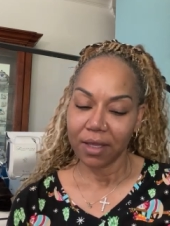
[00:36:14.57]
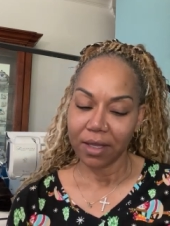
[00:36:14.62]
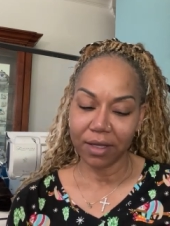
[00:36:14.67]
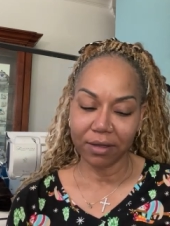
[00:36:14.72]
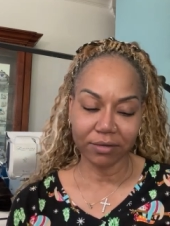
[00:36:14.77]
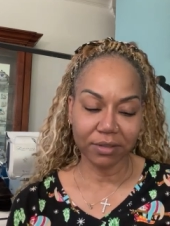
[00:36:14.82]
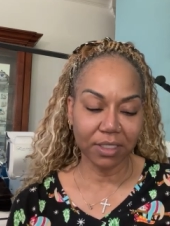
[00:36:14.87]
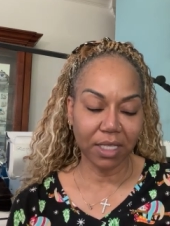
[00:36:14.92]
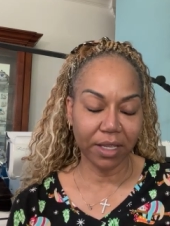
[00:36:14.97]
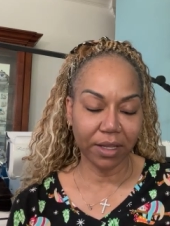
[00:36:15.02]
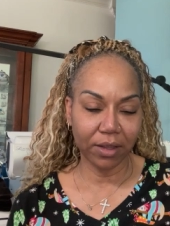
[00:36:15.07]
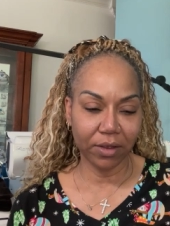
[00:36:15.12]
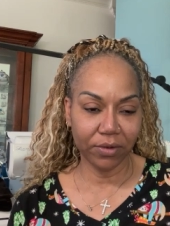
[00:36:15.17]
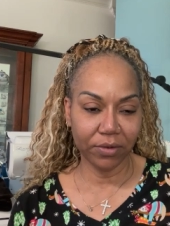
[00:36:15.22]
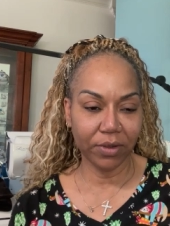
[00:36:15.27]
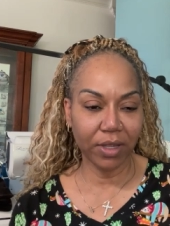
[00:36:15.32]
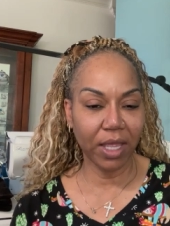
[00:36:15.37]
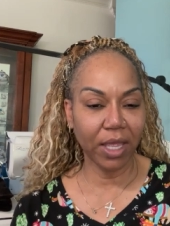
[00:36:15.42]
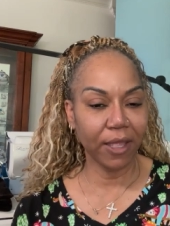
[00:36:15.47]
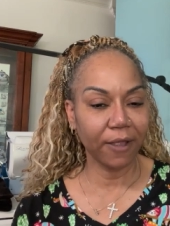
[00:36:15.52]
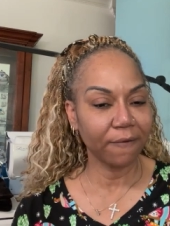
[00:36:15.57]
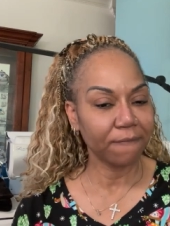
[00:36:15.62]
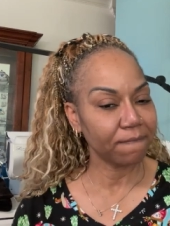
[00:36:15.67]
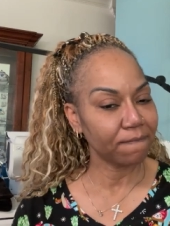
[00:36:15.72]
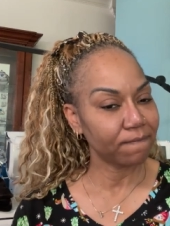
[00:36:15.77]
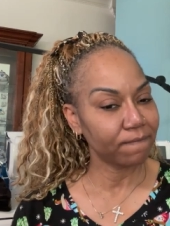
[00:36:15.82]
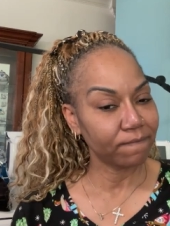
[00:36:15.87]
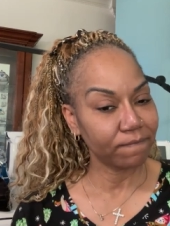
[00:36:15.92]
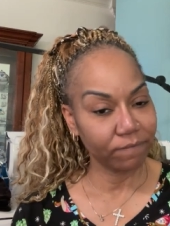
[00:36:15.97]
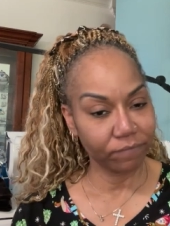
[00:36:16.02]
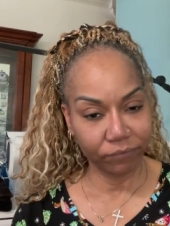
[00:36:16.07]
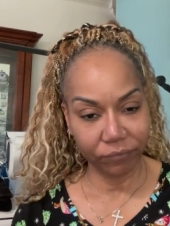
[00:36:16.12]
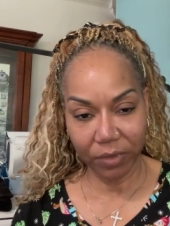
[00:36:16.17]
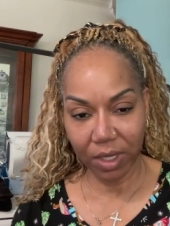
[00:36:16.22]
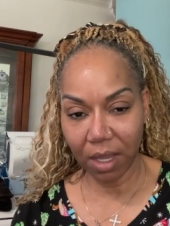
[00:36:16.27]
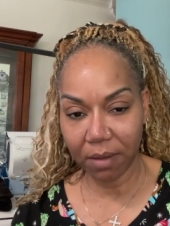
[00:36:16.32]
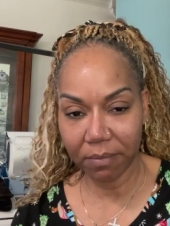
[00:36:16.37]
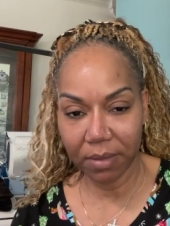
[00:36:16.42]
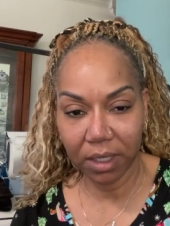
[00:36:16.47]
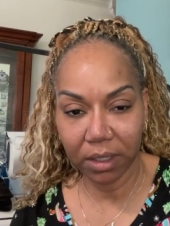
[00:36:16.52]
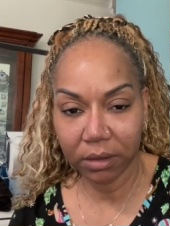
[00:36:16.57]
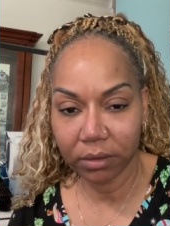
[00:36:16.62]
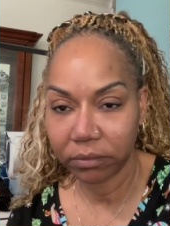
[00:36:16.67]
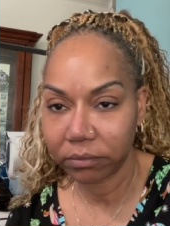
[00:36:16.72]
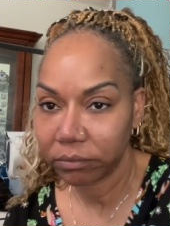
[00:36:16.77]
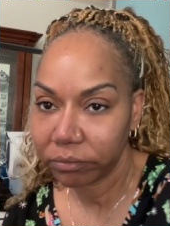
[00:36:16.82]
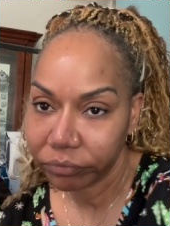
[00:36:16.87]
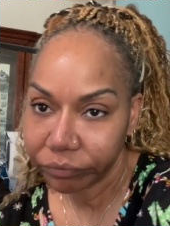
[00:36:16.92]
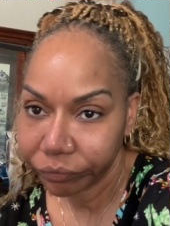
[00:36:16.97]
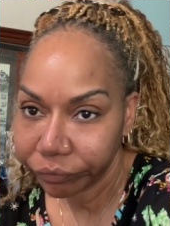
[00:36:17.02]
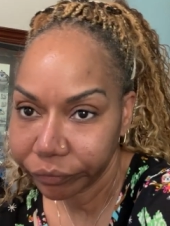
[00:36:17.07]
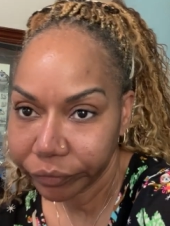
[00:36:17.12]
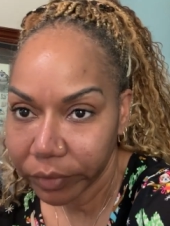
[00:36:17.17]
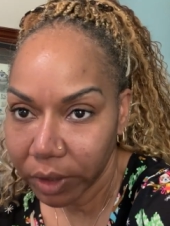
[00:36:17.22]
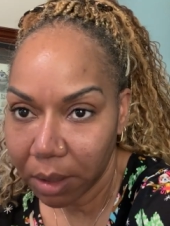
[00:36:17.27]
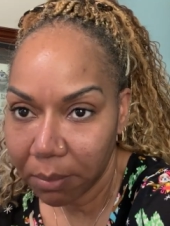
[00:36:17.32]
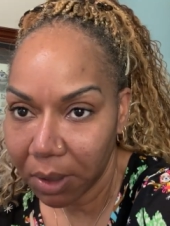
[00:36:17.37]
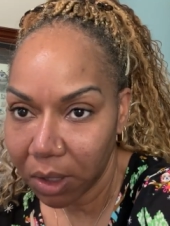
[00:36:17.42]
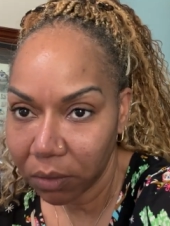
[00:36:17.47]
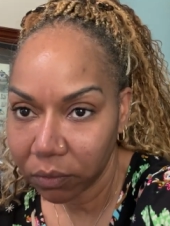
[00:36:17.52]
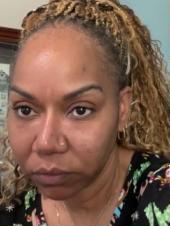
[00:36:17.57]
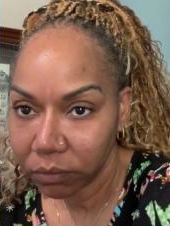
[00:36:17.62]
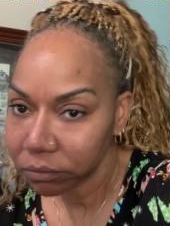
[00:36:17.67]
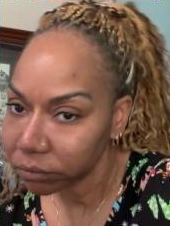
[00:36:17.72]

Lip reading: I was like, okay. I mean, come on.